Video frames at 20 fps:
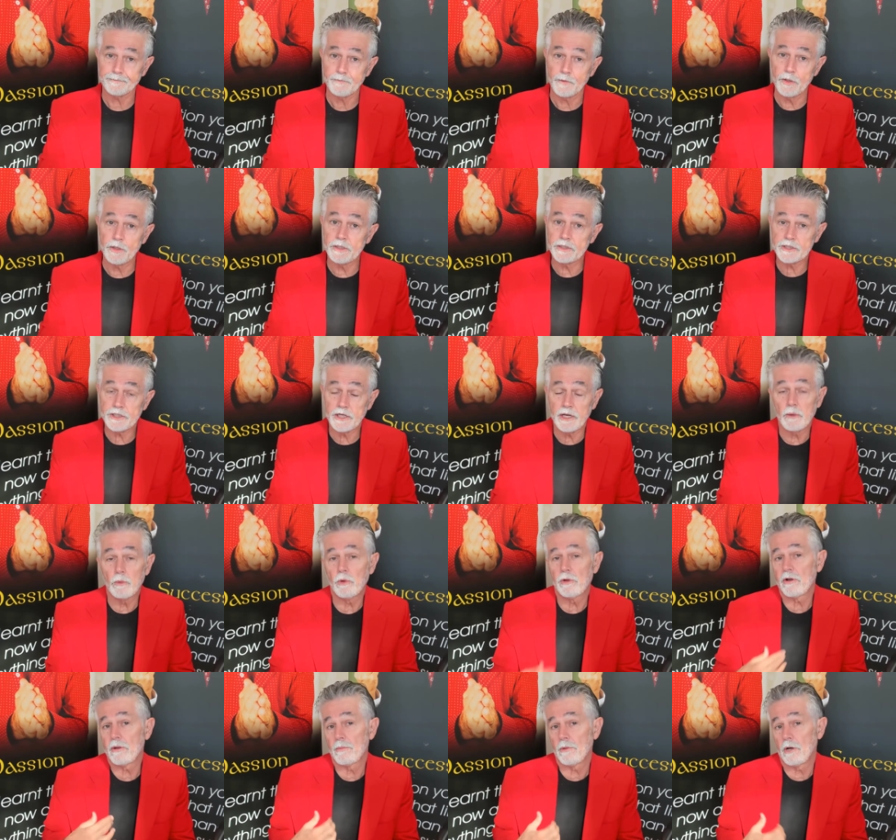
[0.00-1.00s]
You can see I'm
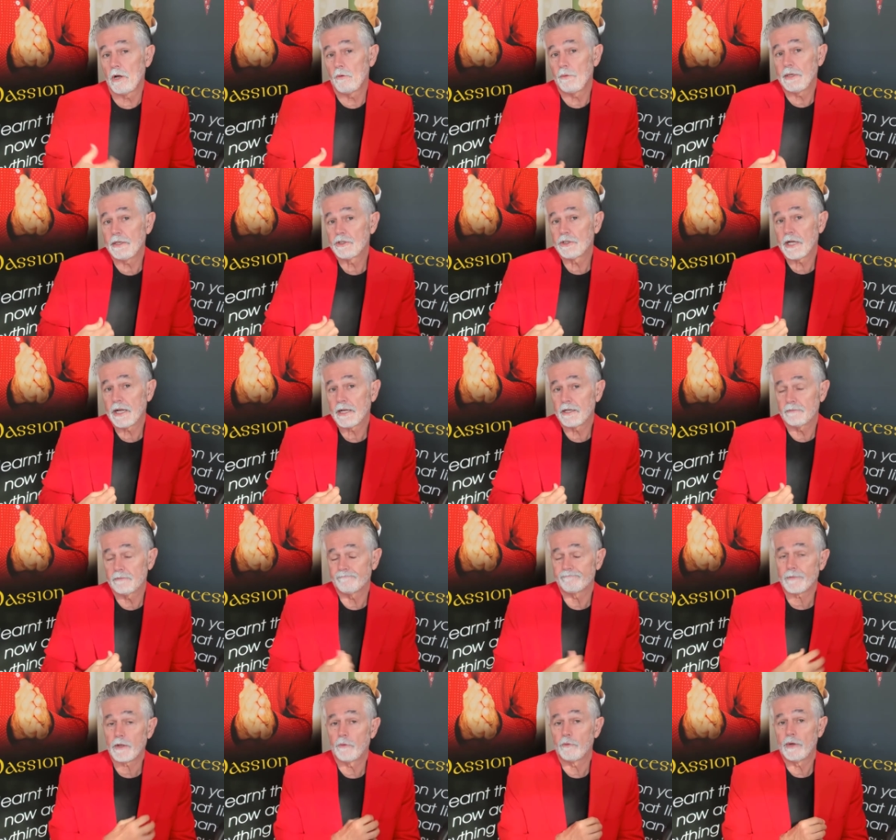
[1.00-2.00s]
wearing my red
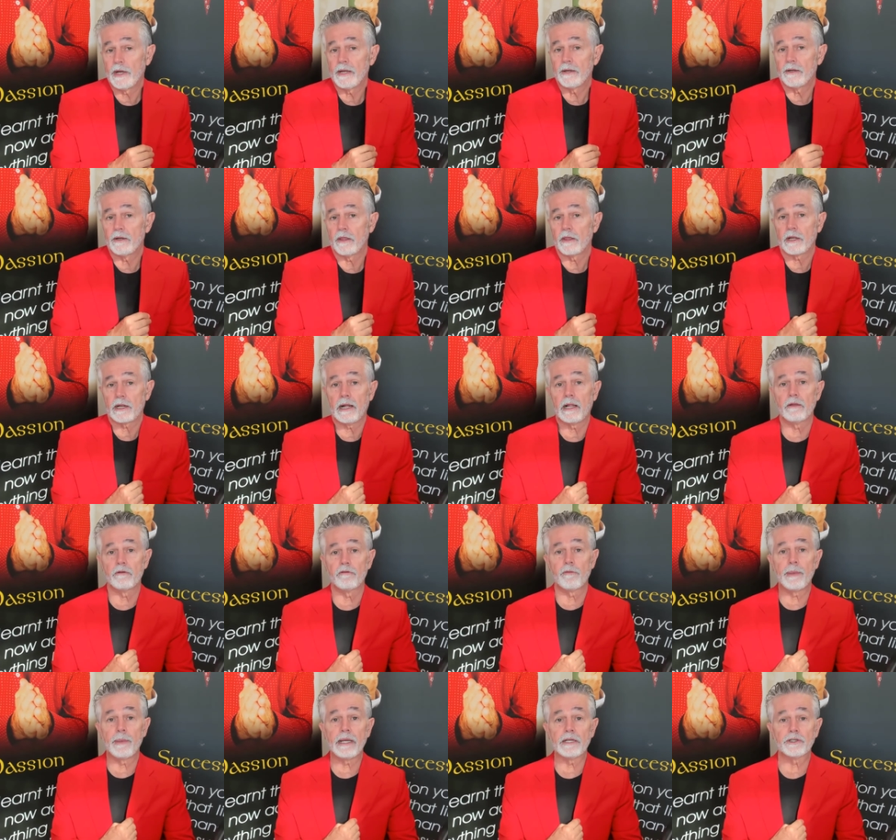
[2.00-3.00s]
jacket, red, the colour
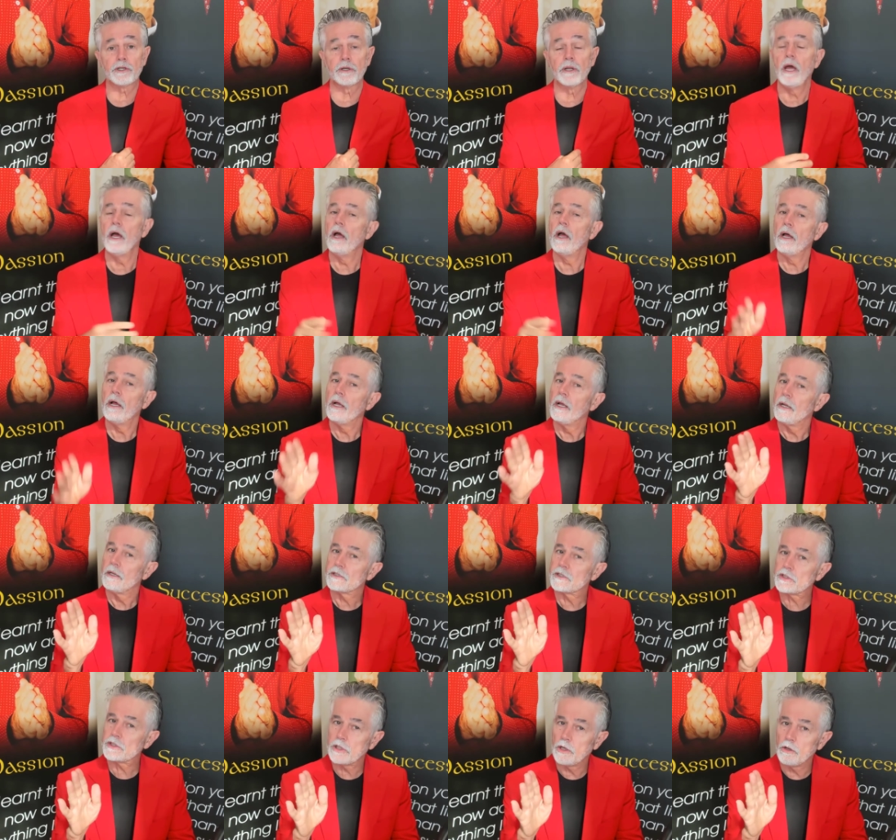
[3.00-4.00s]
of passion,
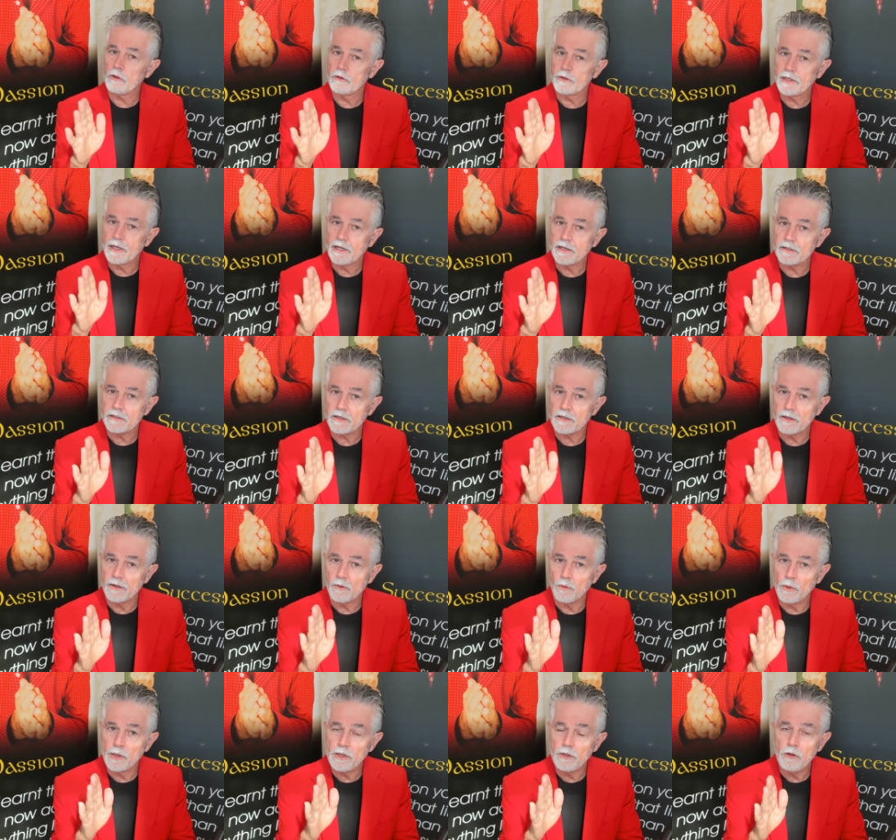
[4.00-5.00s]
so that
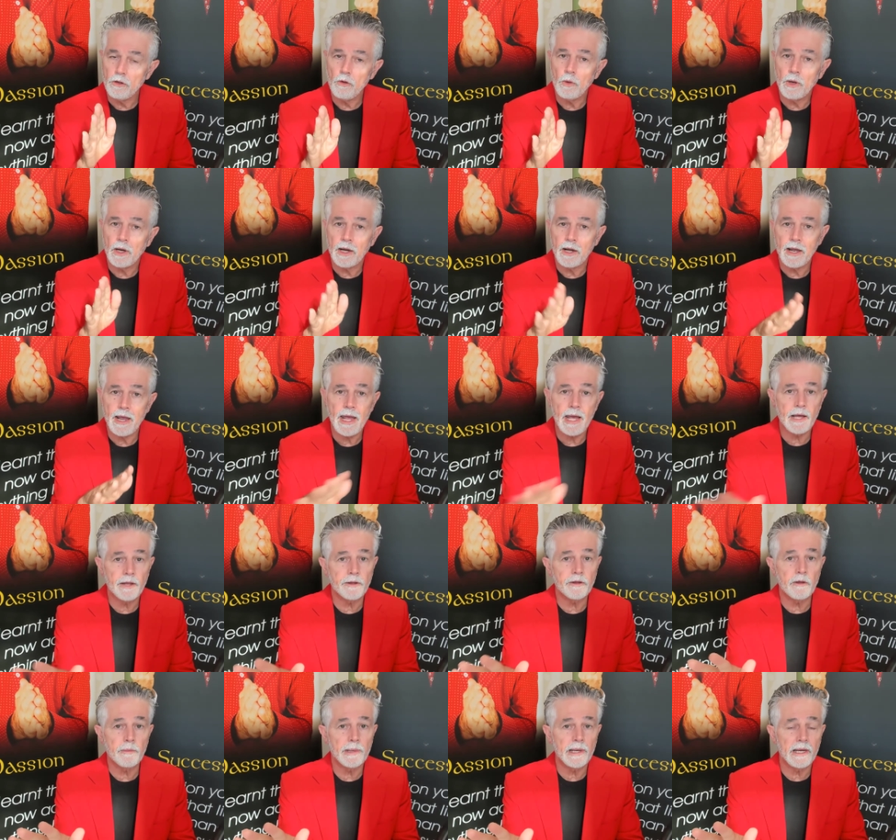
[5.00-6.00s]
when you are
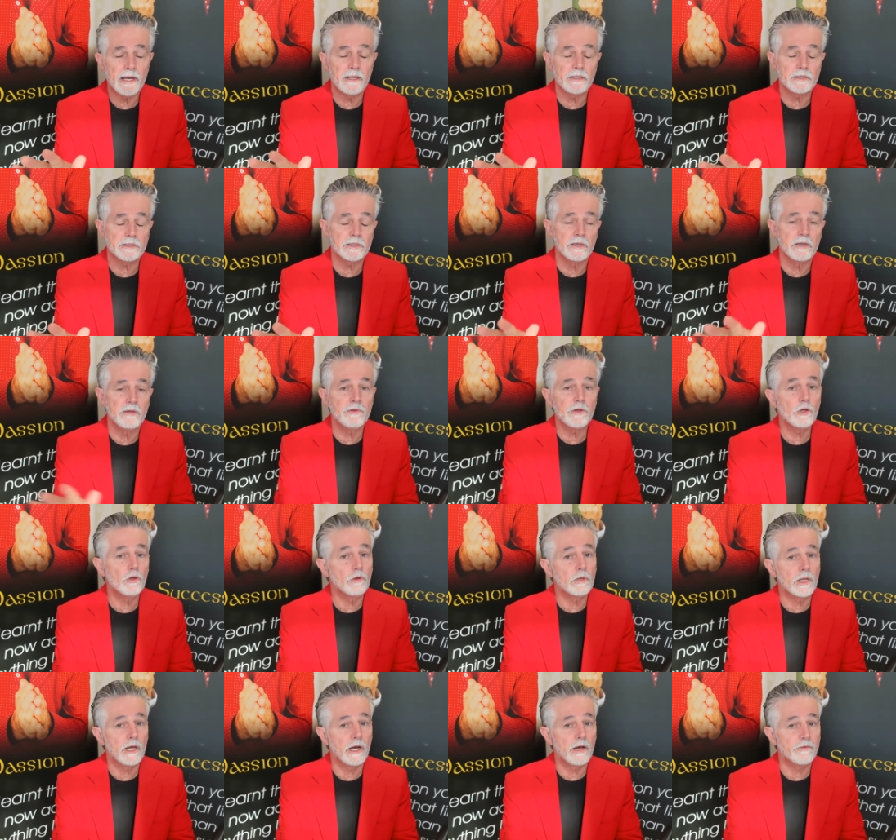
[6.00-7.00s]
out and about living
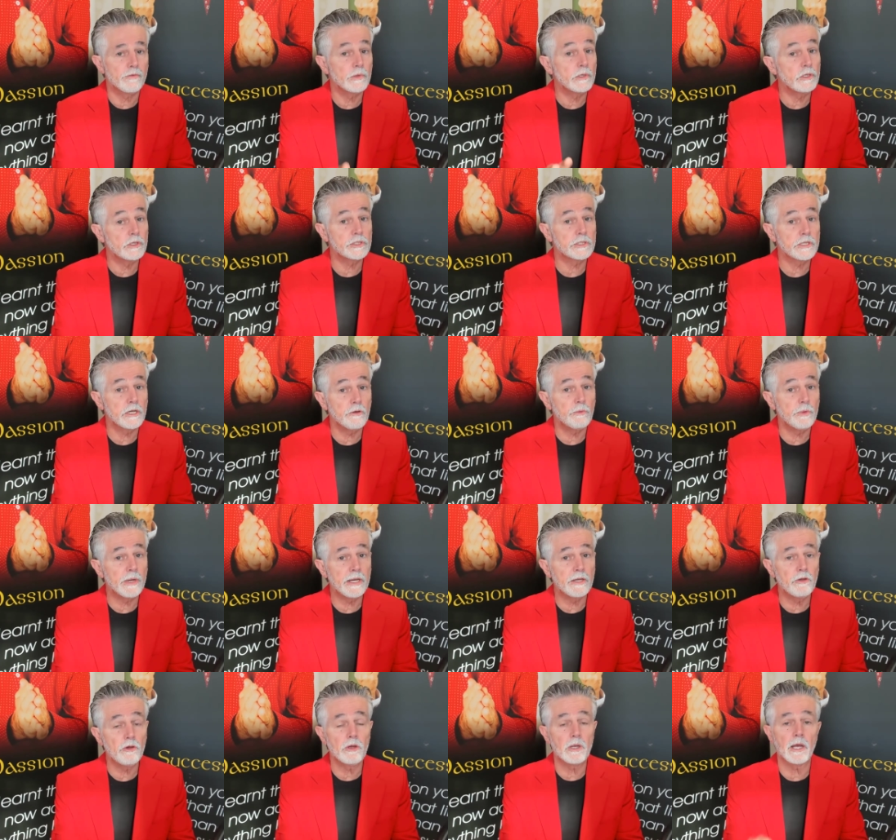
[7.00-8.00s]
your life, when you see
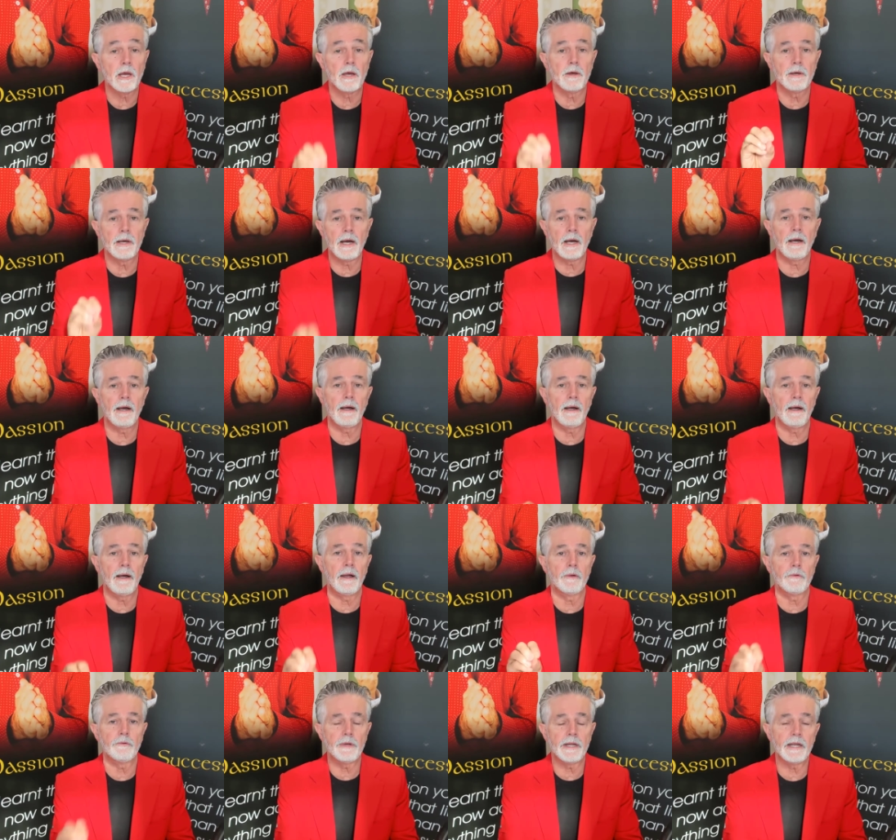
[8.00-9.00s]
red, you go,
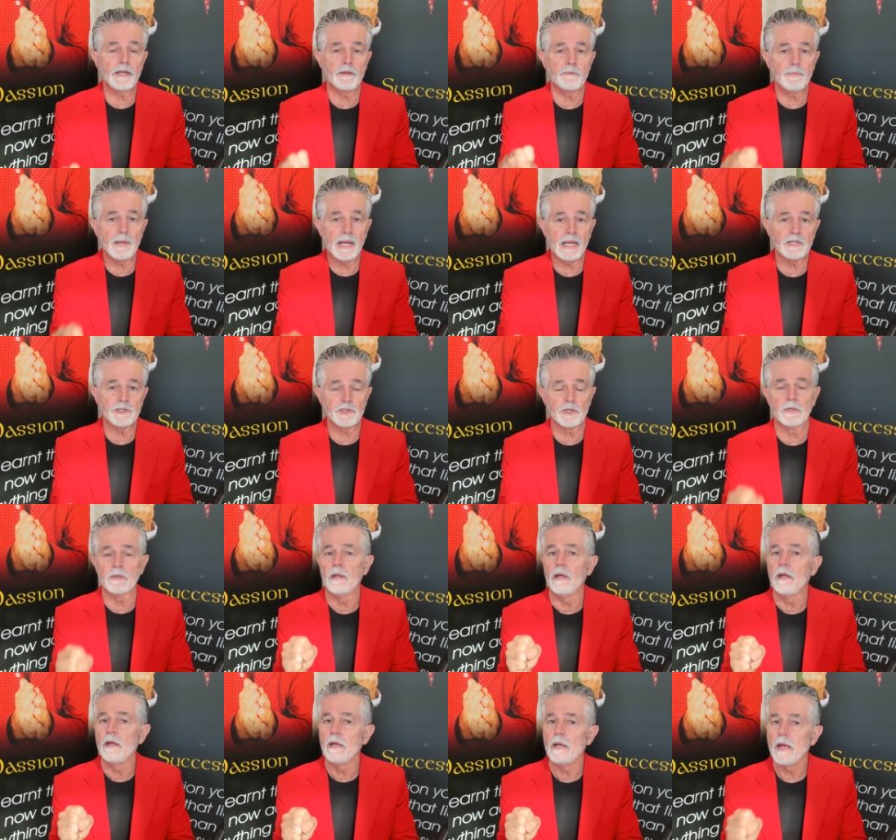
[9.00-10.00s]
red, passion.
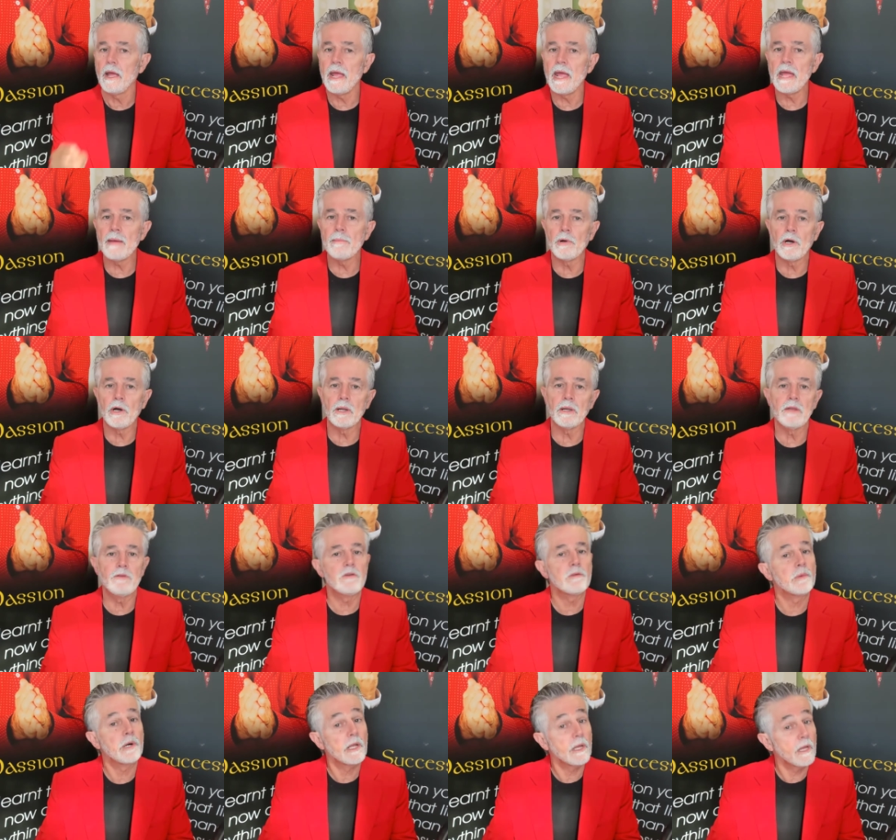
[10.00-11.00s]
Am I
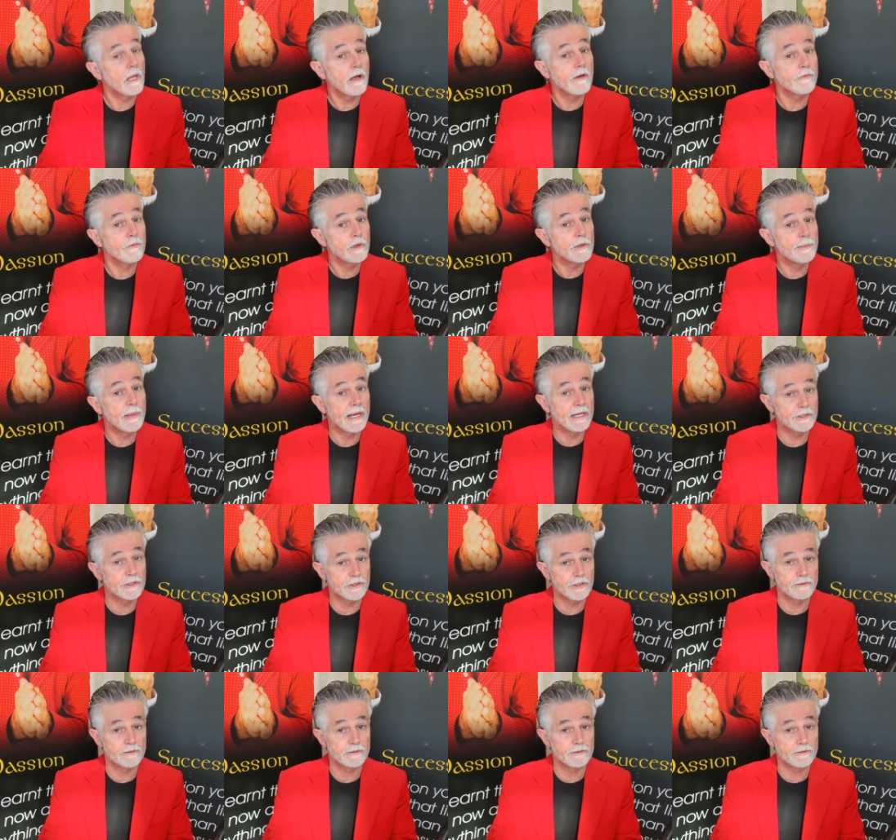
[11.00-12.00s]
living my life with
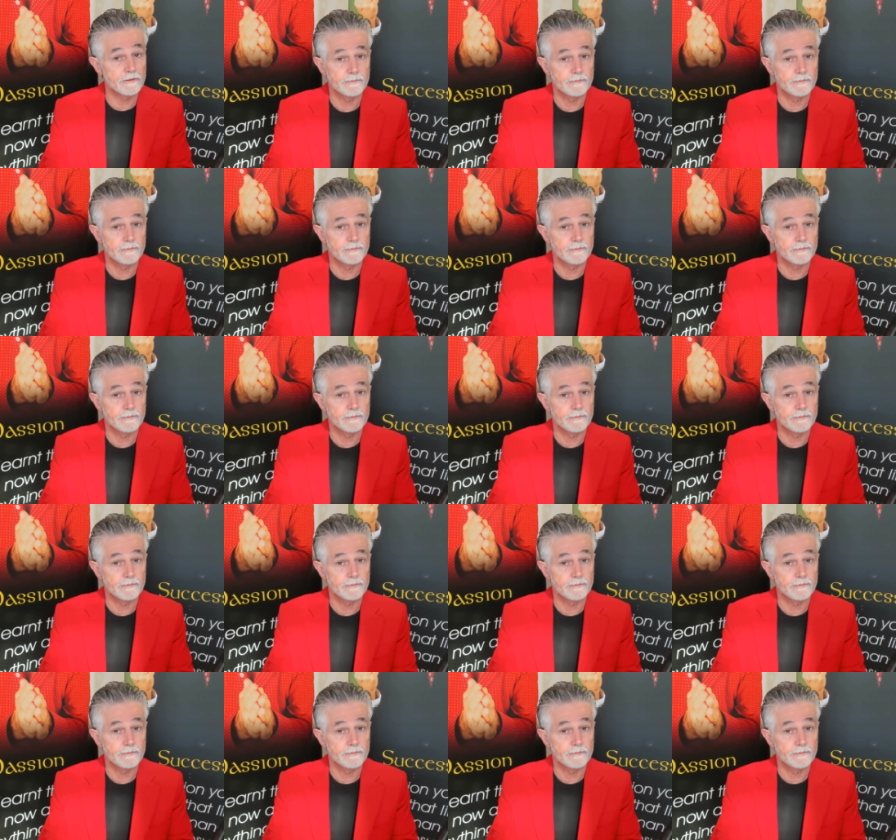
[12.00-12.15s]
passion?